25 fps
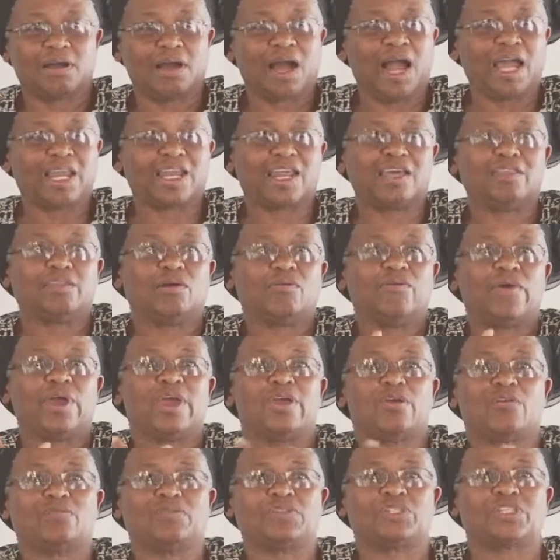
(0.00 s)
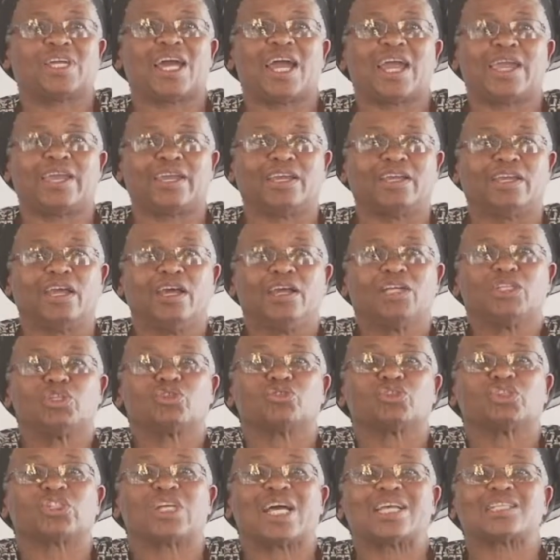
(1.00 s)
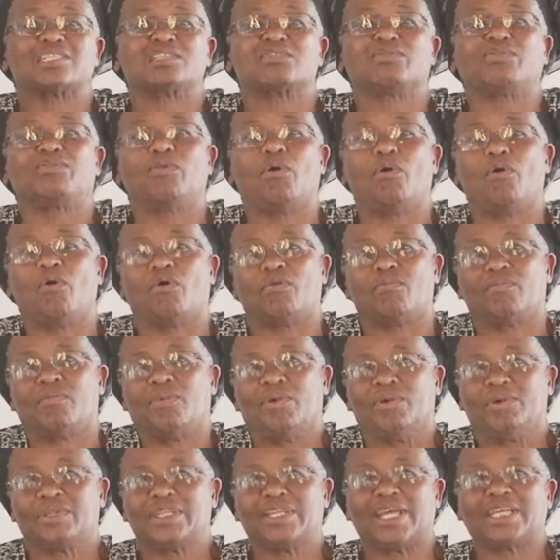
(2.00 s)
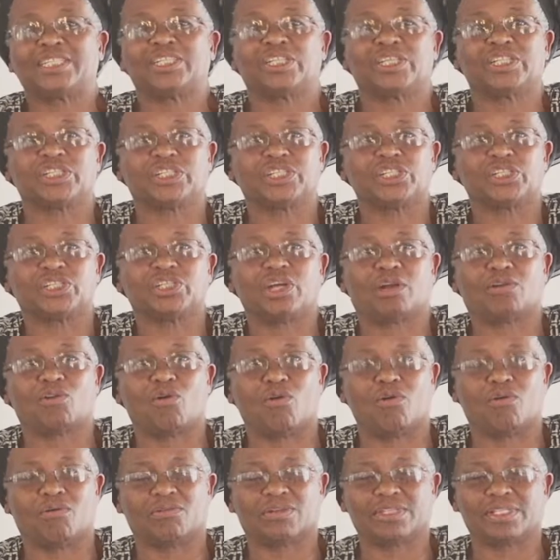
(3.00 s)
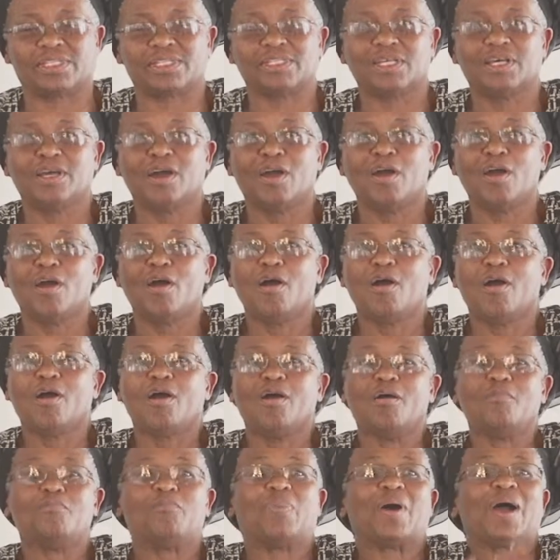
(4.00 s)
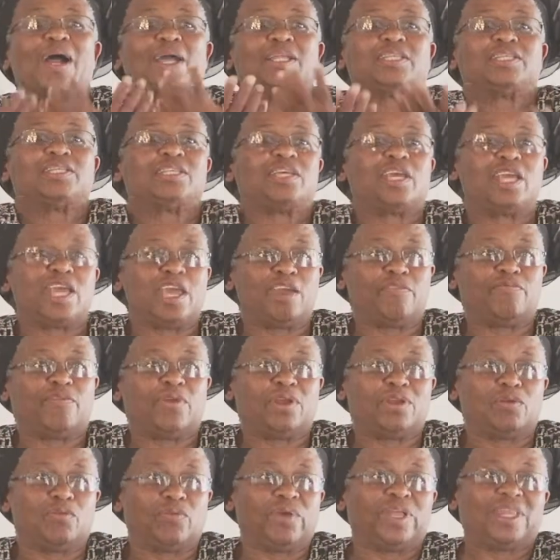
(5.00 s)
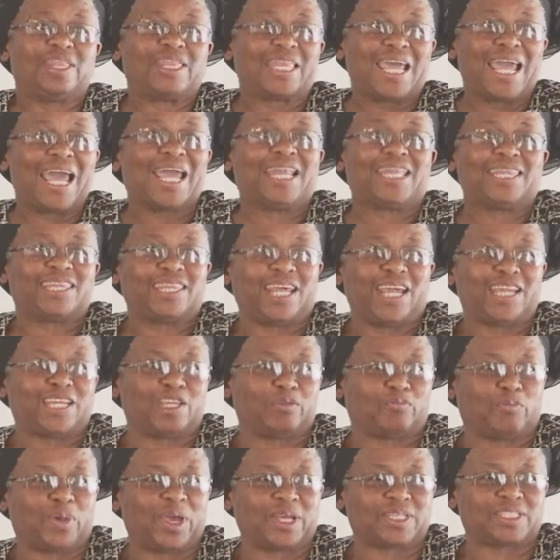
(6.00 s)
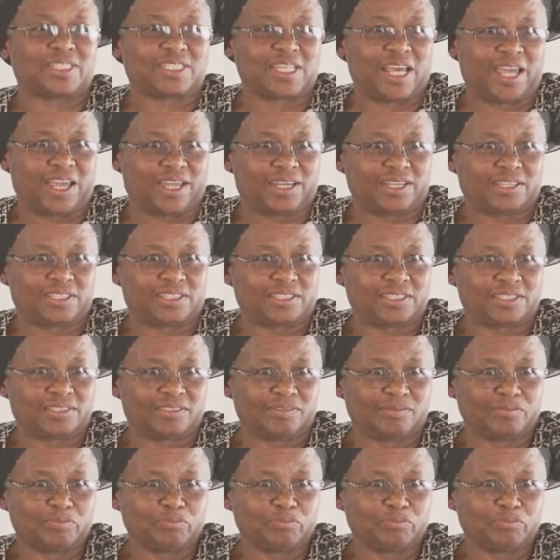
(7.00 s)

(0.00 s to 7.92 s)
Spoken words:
another way of trying to transform the traditional courts. But even with that 30%,